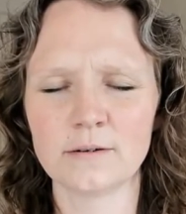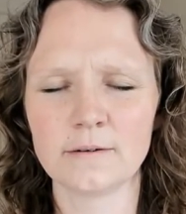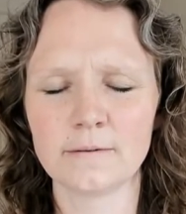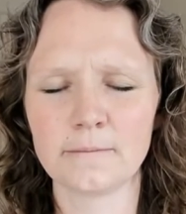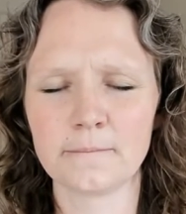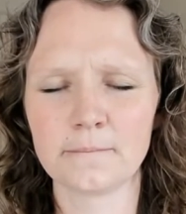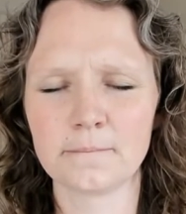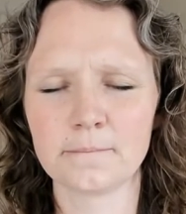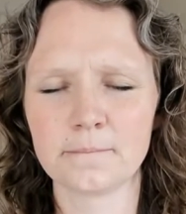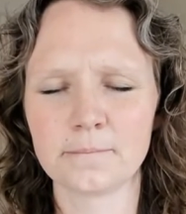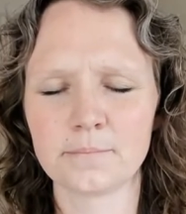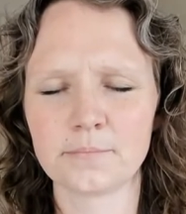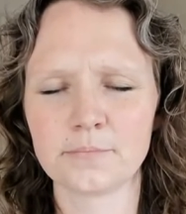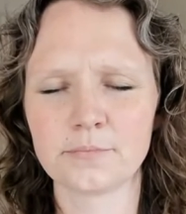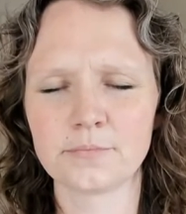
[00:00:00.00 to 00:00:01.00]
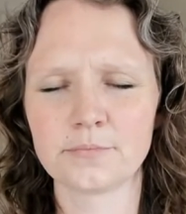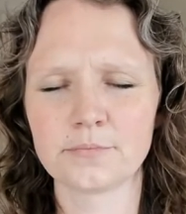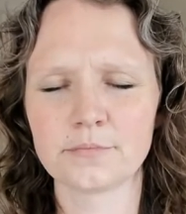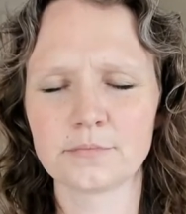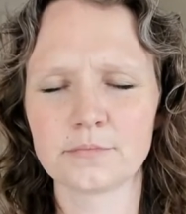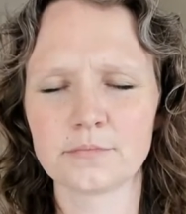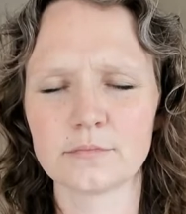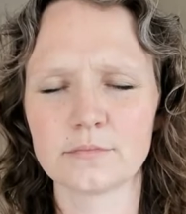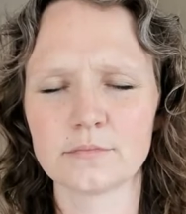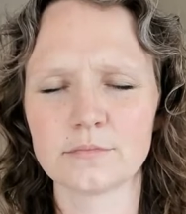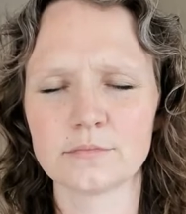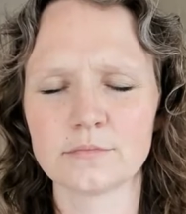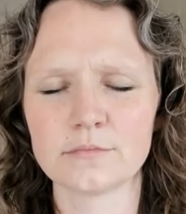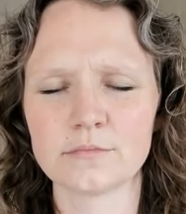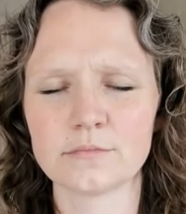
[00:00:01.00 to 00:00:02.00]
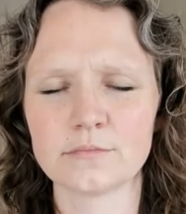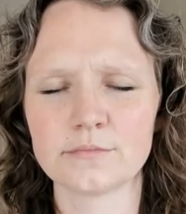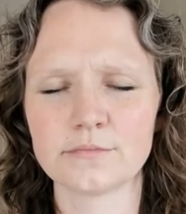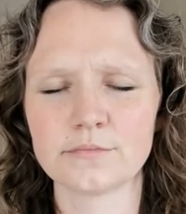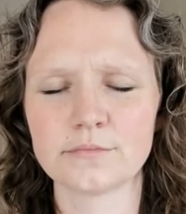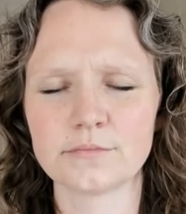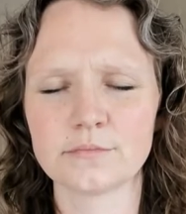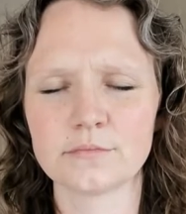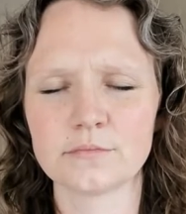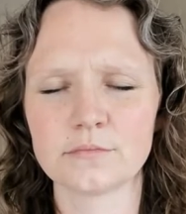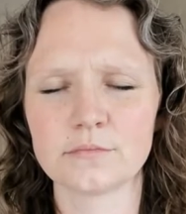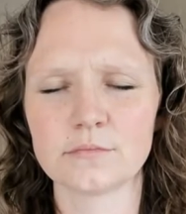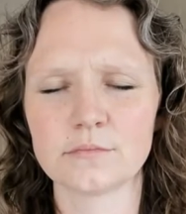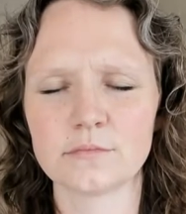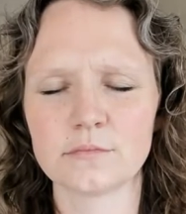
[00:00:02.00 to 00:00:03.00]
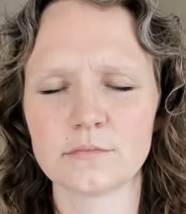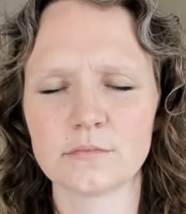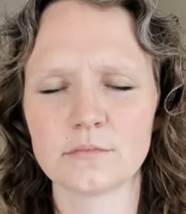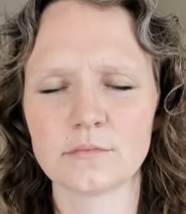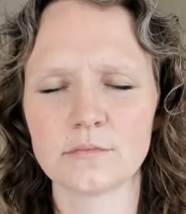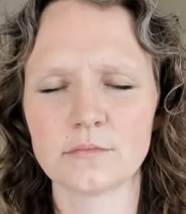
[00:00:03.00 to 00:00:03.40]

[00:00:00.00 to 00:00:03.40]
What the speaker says: (silence)